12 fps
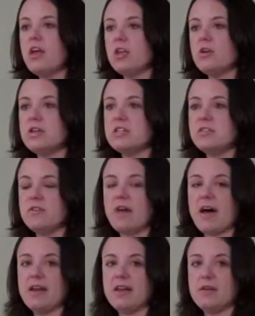You can do
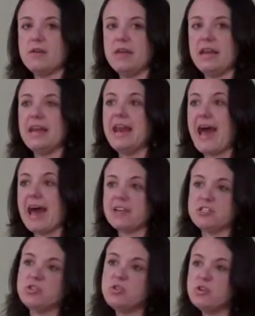that in an
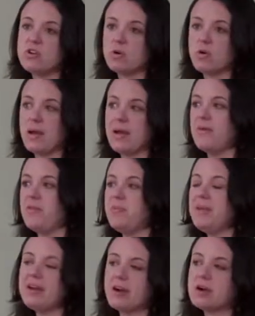attitudinal way with
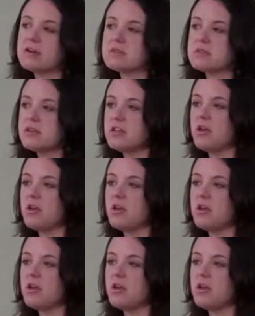peers.